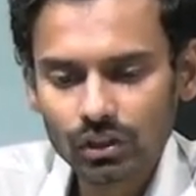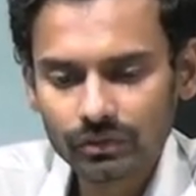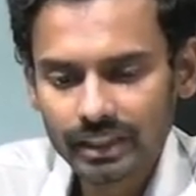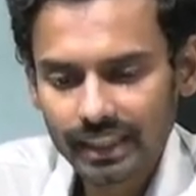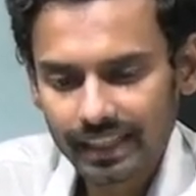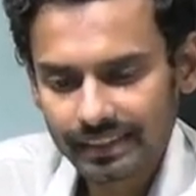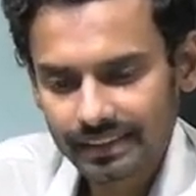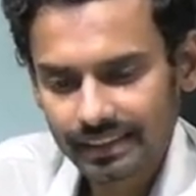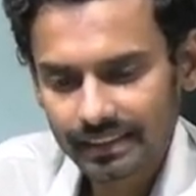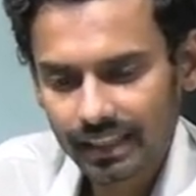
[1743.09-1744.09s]
the currency
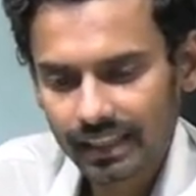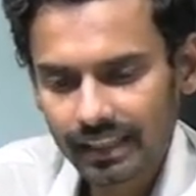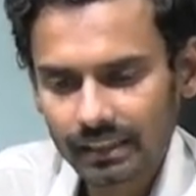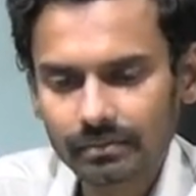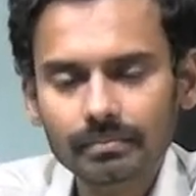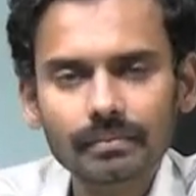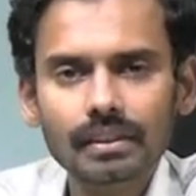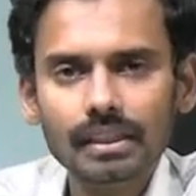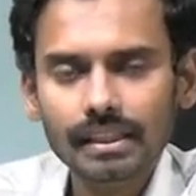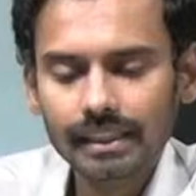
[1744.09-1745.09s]
is 100,
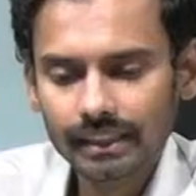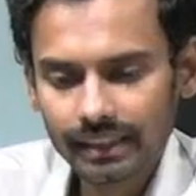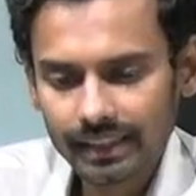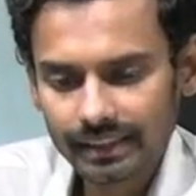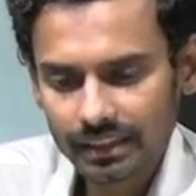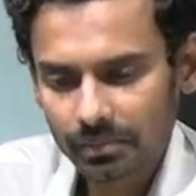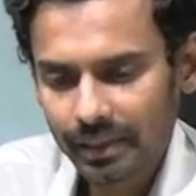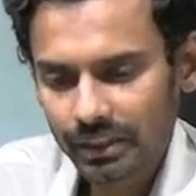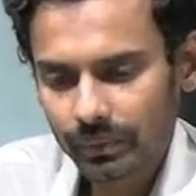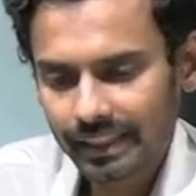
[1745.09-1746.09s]
increase it by
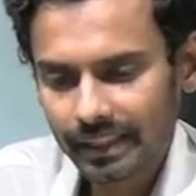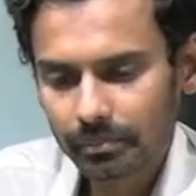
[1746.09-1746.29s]
20%.